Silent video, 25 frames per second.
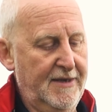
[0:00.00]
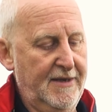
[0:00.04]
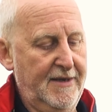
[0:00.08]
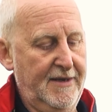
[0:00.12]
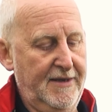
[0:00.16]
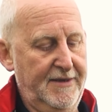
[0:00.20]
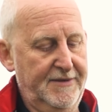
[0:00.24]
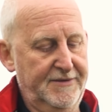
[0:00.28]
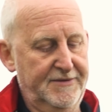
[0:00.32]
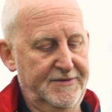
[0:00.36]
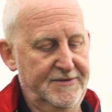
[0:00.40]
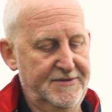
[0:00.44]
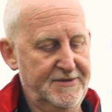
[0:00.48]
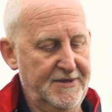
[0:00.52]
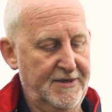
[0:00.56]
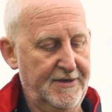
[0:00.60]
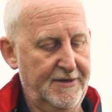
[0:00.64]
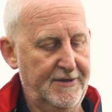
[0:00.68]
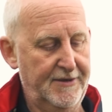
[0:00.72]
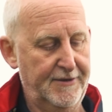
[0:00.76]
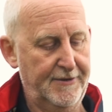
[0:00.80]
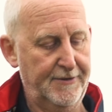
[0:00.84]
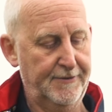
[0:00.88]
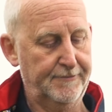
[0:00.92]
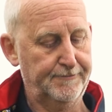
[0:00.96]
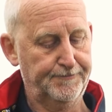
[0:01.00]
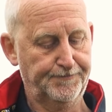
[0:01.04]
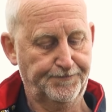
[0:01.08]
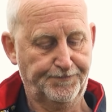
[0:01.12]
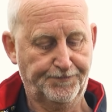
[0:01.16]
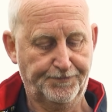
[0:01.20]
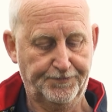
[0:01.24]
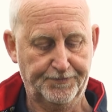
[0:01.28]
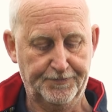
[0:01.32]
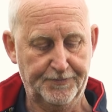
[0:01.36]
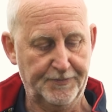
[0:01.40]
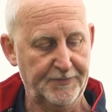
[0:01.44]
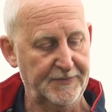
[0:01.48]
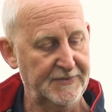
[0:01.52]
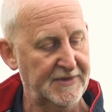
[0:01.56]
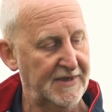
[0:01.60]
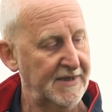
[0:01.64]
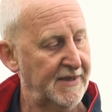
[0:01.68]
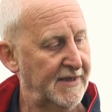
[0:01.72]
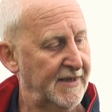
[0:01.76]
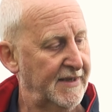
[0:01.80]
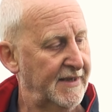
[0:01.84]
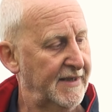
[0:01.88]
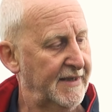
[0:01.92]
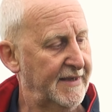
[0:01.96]
And um,
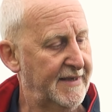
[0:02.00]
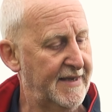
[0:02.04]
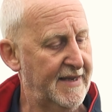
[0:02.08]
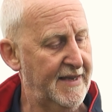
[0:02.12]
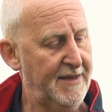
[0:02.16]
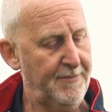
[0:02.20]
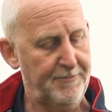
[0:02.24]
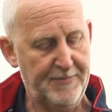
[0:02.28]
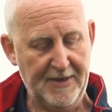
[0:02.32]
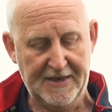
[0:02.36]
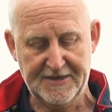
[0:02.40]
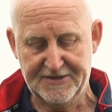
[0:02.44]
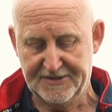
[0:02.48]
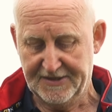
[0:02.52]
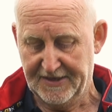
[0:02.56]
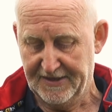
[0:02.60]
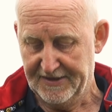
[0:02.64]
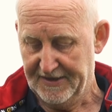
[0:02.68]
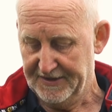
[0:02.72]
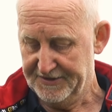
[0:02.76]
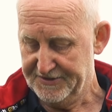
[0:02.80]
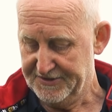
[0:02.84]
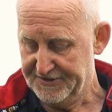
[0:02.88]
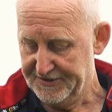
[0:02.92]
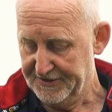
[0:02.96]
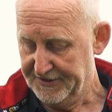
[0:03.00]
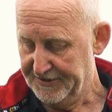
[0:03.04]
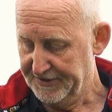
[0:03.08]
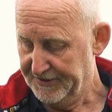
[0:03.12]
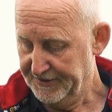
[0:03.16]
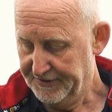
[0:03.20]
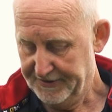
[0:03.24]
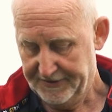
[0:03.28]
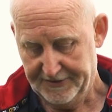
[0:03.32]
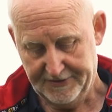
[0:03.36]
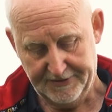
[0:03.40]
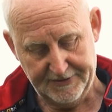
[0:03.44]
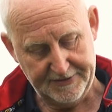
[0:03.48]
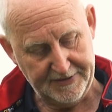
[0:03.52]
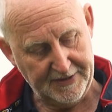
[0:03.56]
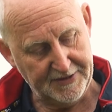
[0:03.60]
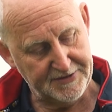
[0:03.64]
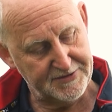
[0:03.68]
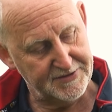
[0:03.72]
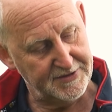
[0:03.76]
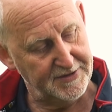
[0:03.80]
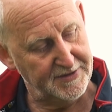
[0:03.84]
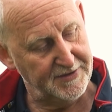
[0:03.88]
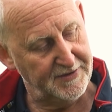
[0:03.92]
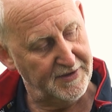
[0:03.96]
yeah, basically that's, uh,
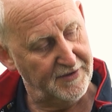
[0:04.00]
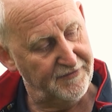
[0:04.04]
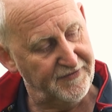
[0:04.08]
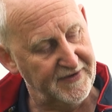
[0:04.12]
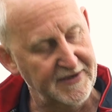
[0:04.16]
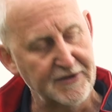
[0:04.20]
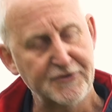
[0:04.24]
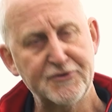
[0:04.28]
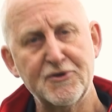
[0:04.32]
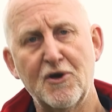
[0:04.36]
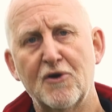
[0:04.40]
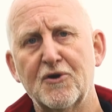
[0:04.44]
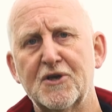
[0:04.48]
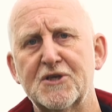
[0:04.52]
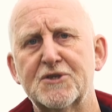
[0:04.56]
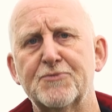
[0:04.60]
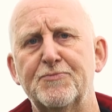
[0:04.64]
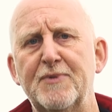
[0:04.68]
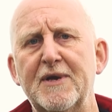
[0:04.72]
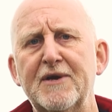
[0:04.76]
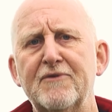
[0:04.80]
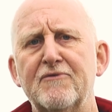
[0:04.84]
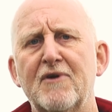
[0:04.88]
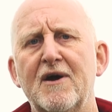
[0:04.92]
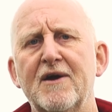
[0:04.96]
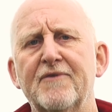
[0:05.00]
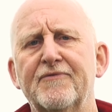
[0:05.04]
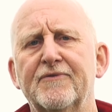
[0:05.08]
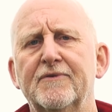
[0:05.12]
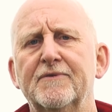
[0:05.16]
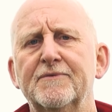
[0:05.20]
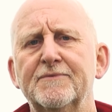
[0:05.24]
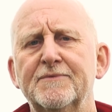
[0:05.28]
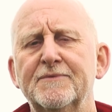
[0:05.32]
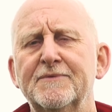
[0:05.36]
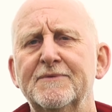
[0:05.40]
that's a uh, field target spring rifle.